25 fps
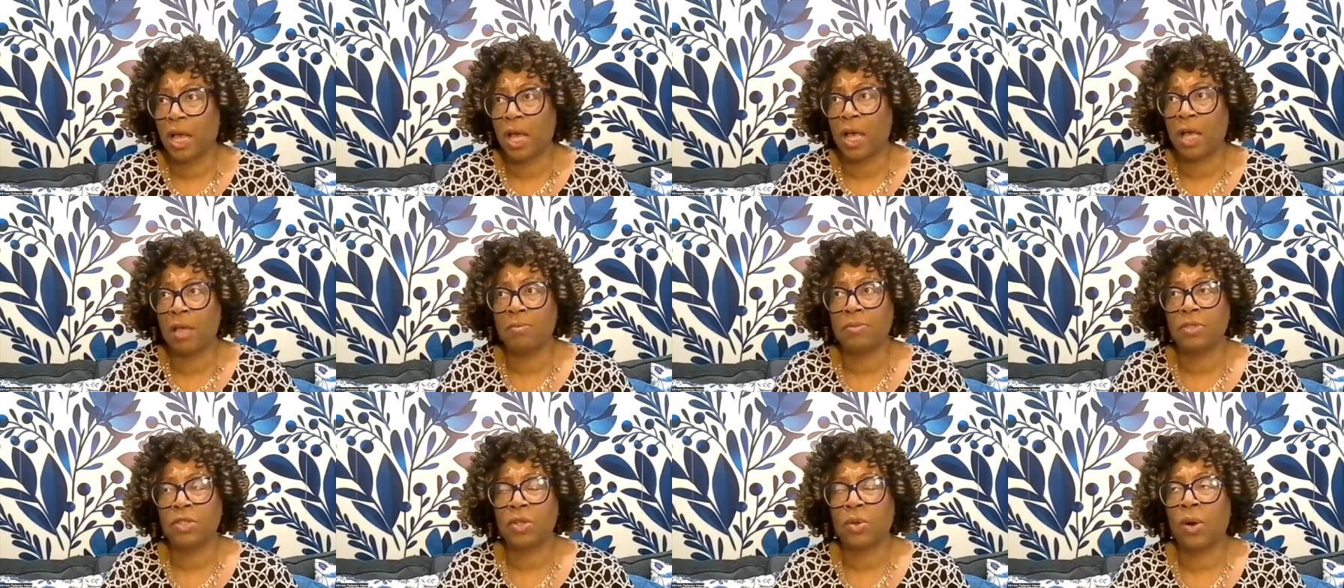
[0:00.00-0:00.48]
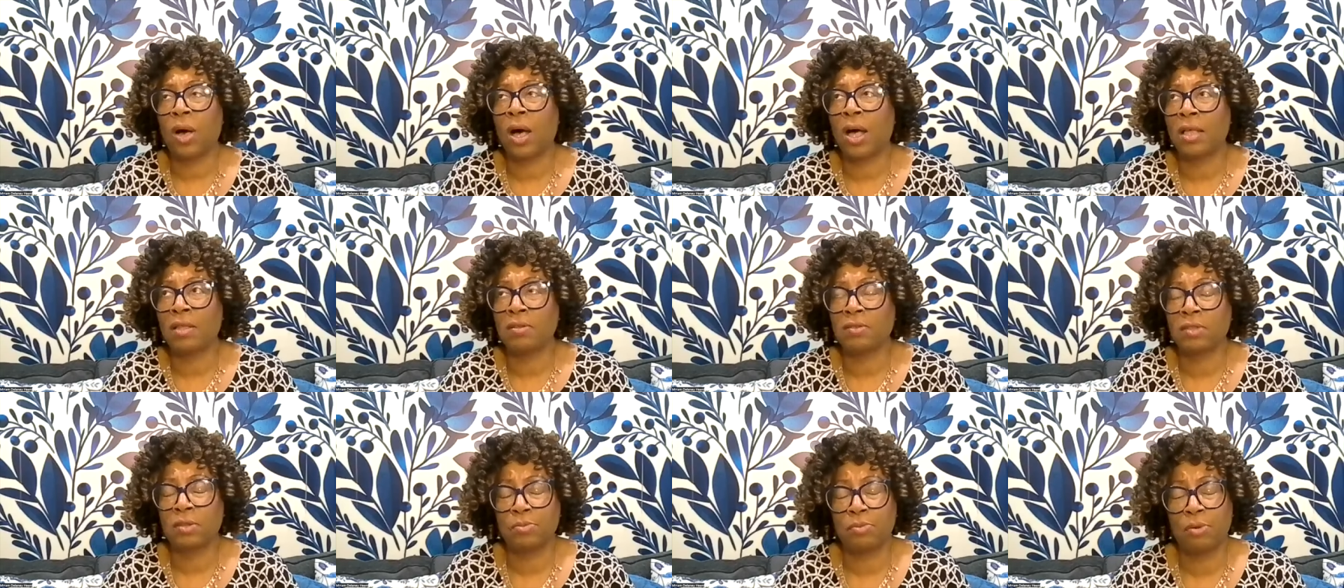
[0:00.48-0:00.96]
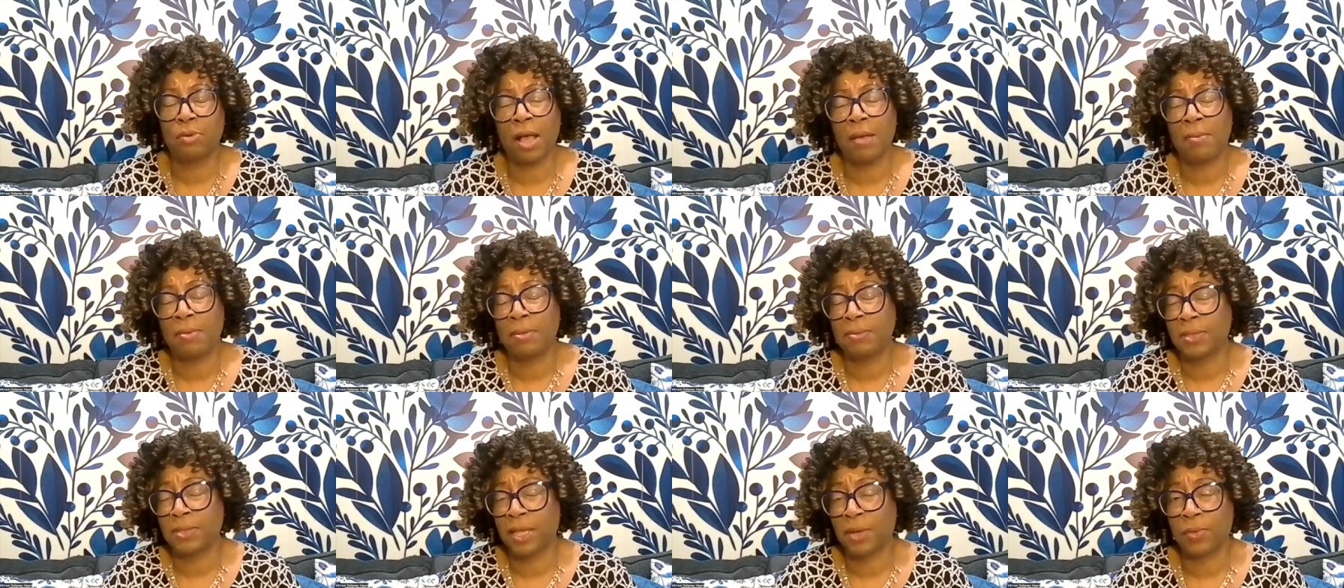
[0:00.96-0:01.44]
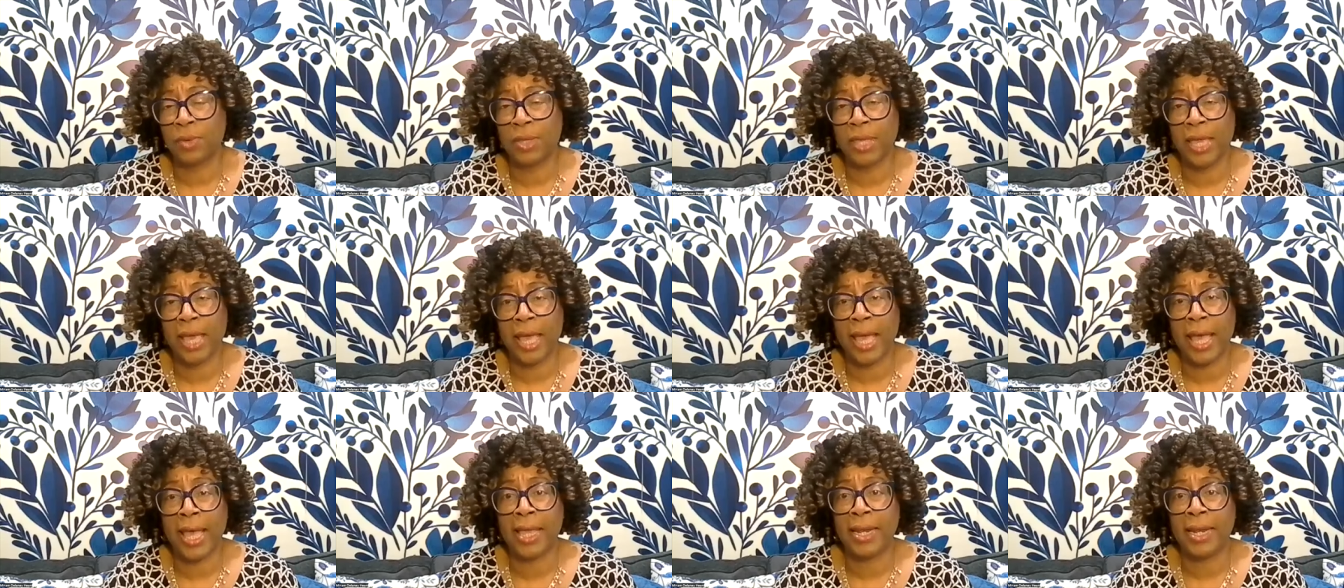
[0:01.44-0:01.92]
um, so all of the problems that we
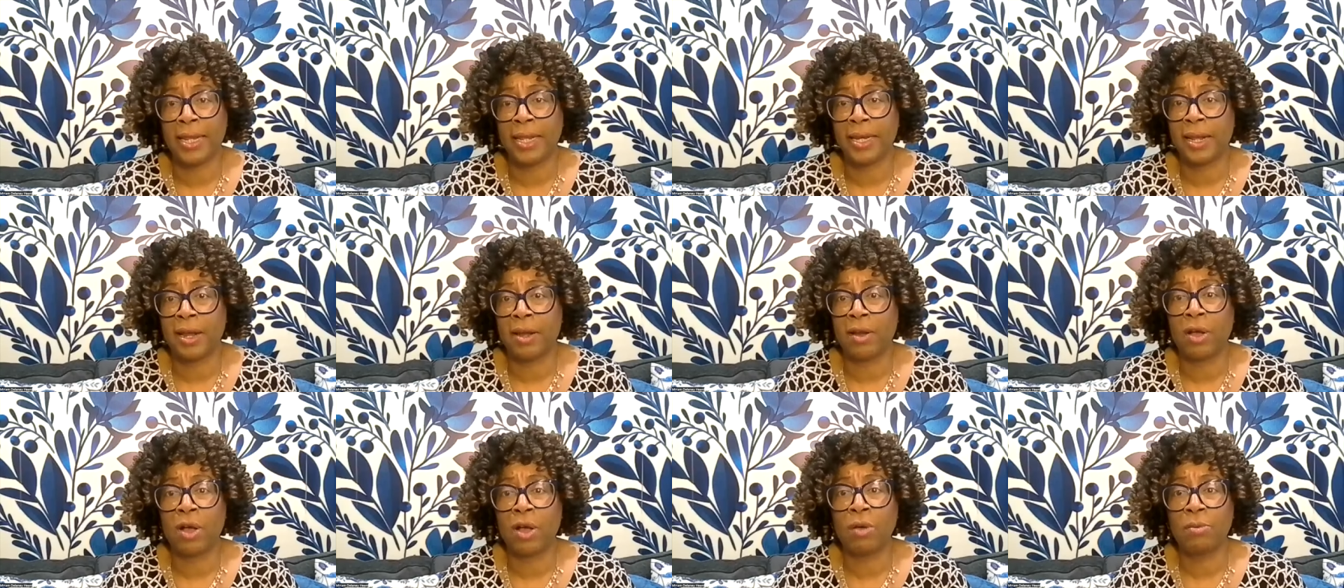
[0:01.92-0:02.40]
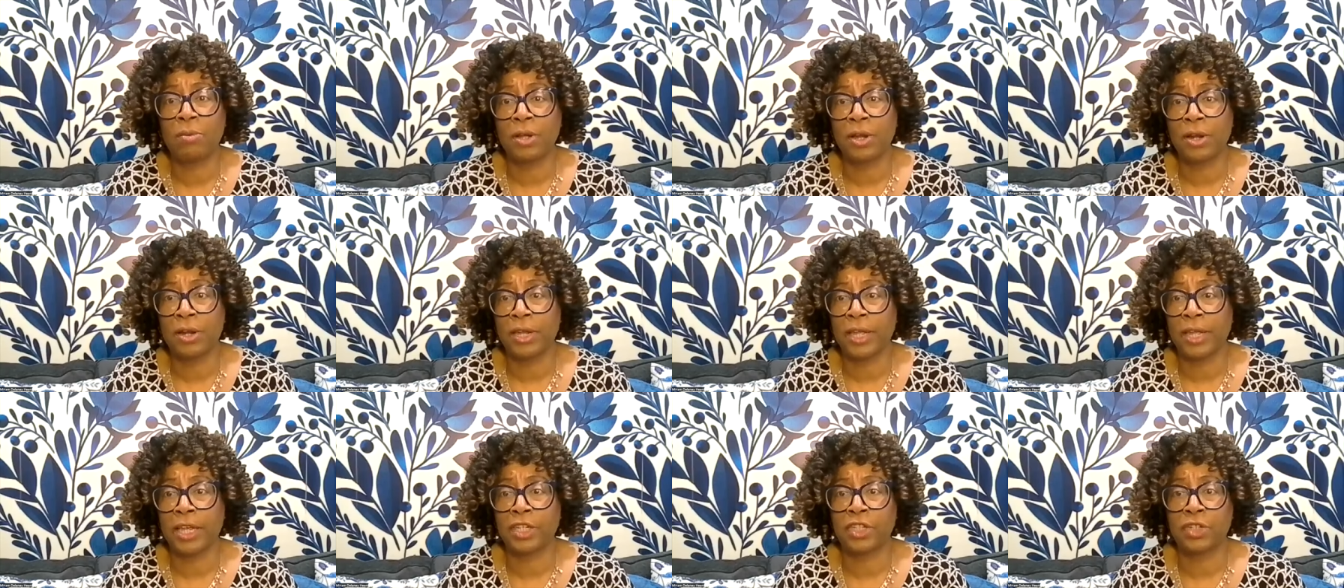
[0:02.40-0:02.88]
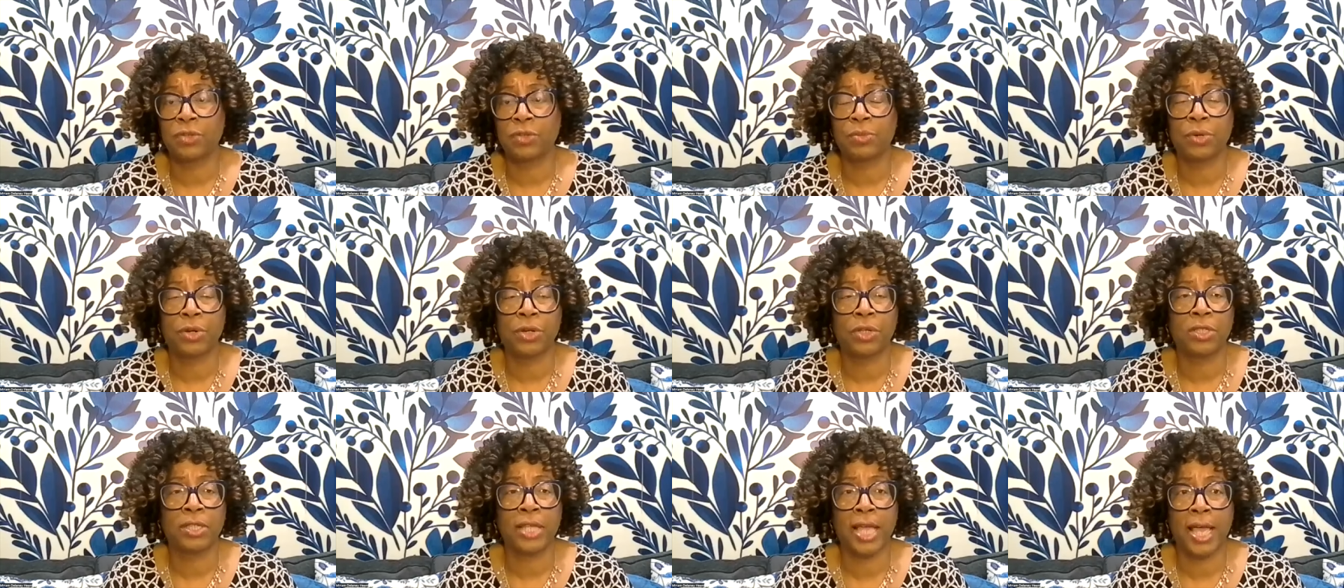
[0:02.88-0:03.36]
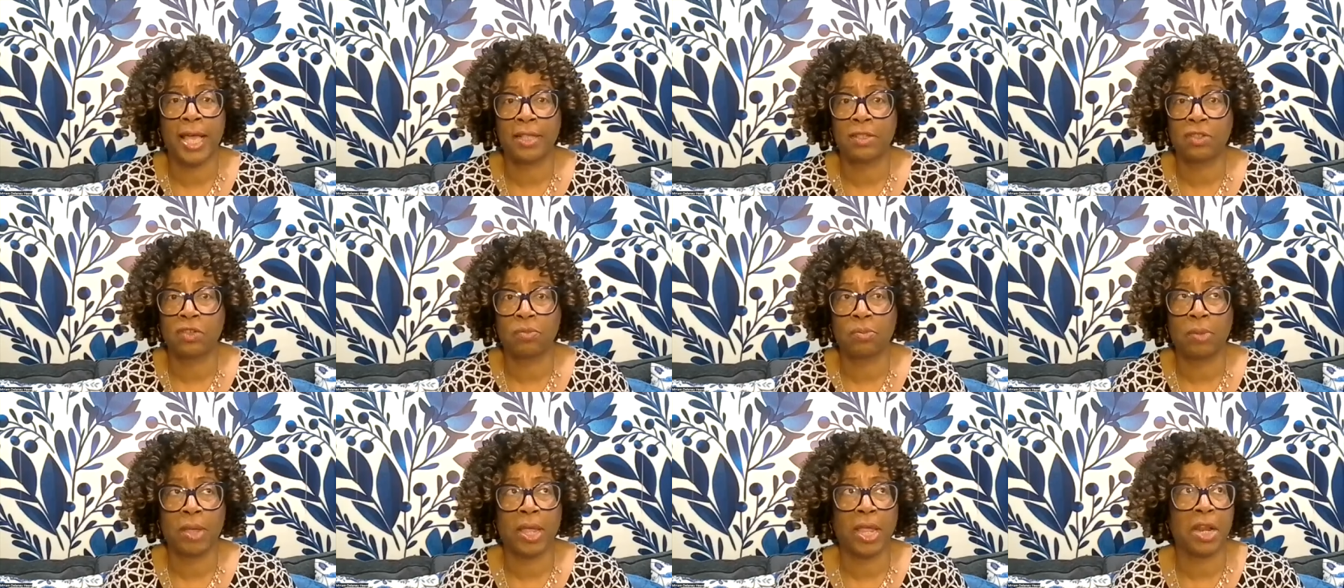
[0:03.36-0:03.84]
had in our home congregation were
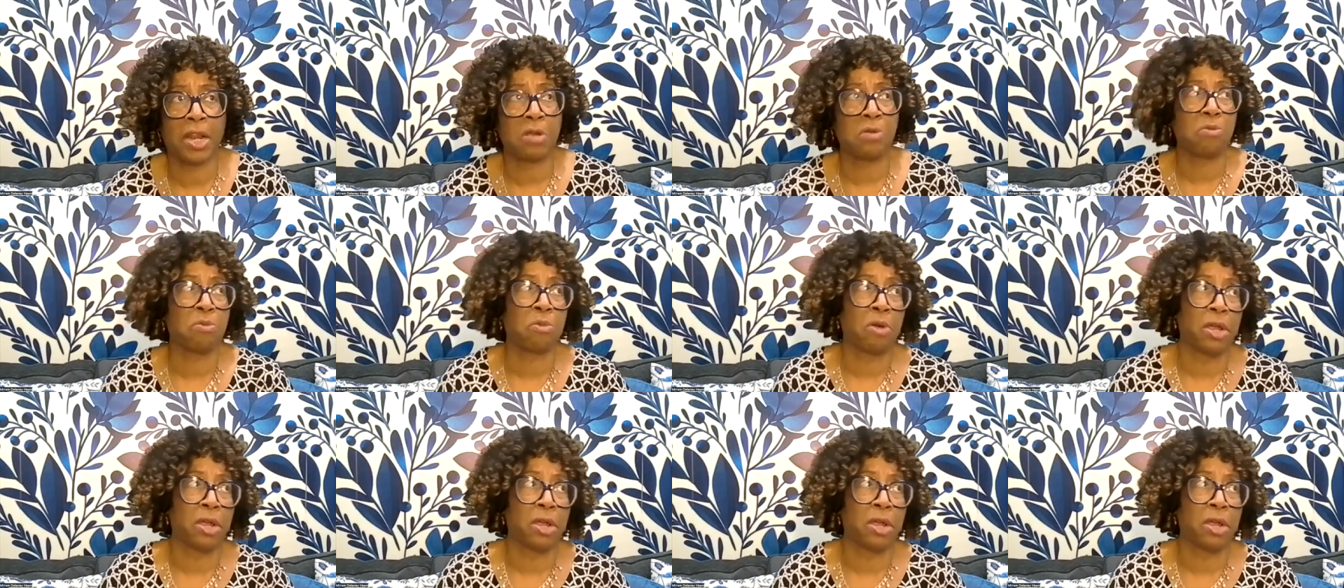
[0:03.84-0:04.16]
exacerbated.